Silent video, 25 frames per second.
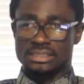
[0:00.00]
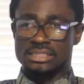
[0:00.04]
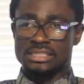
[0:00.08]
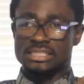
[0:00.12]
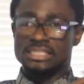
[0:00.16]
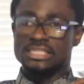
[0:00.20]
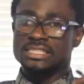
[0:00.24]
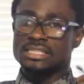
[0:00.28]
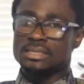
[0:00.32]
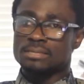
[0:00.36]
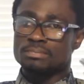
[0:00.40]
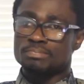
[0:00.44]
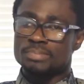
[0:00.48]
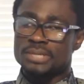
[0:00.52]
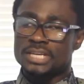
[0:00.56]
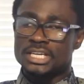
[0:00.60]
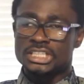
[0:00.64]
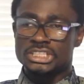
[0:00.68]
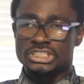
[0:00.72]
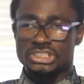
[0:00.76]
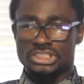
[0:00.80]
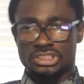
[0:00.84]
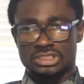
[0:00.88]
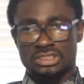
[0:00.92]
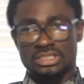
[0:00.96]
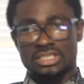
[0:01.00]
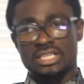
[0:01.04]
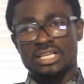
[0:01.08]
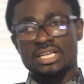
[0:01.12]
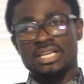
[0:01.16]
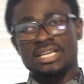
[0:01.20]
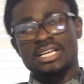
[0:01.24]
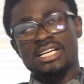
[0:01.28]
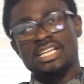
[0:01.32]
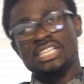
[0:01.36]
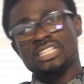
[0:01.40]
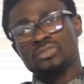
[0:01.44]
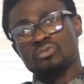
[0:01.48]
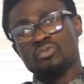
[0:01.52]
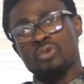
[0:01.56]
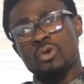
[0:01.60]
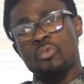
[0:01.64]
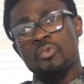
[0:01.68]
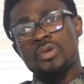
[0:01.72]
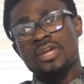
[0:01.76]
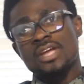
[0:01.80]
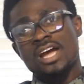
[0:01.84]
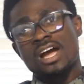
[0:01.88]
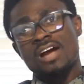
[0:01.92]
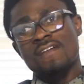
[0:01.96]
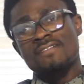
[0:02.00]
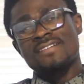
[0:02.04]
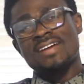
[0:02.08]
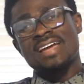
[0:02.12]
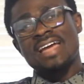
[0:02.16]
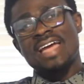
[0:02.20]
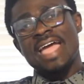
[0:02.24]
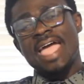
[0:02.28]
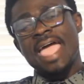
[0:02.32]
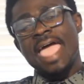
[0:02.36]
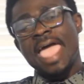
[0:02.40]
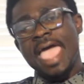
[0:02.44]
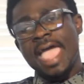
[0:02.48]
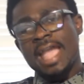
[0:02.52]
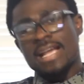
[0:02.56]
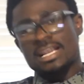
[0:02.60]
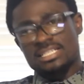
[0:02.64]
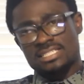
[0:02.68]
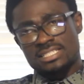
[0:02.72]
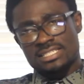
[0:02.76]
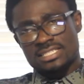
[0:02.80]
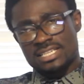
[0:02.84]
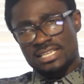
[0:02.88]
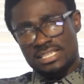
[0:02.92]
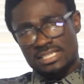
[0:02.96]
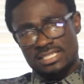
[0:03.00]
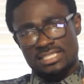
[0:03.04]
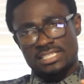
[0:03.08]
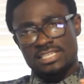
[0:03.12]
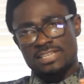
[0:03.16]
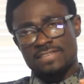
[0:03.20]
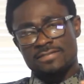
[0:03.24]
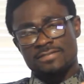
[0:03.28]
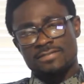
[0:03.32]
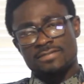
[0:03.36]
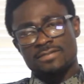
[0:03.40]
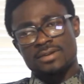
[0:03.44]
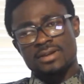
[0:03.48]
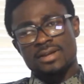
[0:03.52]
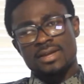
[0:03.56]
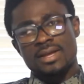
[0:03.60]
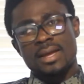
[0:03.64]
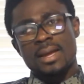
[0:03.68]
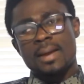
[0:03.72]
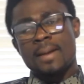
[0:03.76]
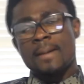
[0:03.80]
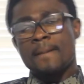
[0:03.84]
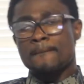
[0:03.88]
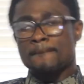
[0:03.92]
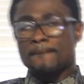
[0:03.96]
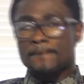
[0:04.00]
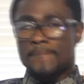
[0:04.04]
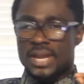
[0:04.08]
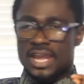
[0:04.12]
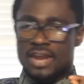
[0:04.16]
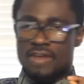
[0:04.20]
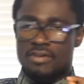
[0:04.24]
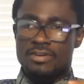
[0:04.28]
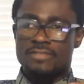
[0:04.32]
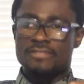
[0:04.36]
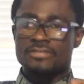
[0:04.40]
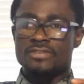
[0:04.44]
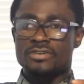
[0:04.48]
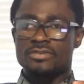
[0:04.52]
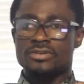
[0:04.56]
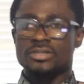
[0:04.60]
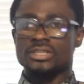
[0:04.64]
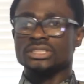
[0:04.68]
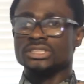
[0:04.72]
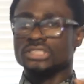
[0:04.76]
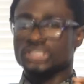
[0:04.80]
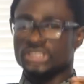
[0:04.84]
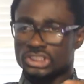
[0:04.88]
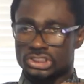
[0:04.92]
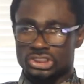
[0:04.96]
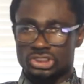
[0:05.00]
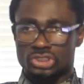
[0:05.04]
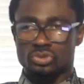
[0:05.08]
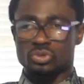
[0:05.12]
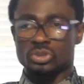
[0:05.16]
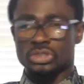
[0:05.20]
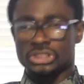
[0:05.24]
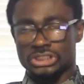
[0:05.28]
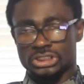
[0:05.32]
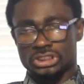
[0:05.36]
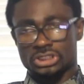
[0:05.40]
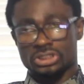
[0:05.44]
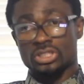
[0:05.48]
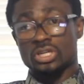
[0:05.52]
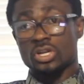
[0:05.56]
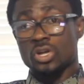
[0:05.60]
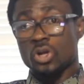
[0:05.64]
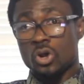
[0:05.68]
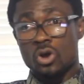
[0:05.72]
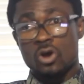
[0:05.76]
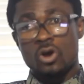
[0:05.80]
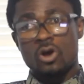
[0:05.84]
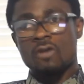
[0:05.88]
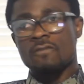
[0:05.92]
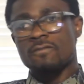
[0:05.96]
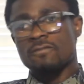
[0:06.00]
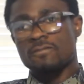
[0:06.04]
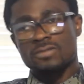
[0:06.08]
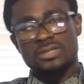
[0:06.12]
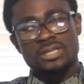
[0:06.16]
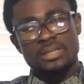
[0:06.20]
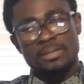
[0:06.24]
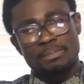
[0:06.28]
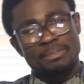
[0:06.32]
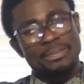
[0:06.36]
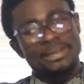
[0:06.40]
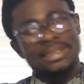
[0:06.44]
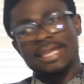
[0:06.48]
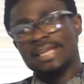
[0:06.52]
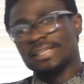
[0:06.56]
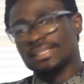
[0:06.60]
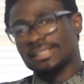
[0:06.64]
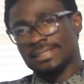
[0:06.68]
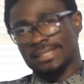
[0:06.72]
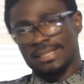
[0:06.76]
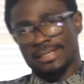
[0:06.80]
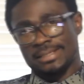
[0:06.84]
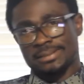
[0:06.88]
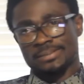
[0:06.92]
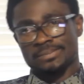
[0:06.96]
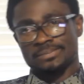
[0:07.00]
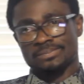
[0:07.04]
in a patient is when we have excessive peripheral destruction of the platelet.